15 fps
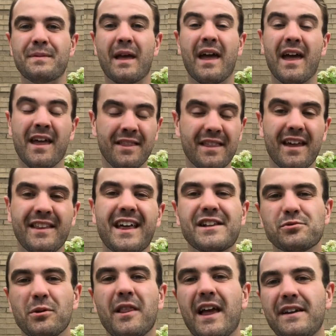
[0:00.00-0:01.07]
And that's
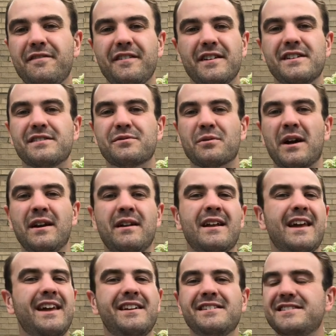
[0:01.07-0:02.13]
what life is, right?
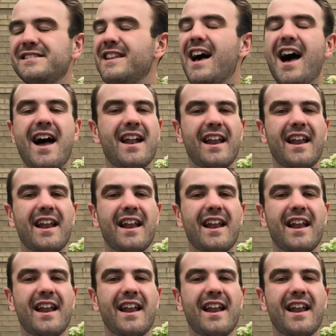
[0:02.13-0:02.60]
It is not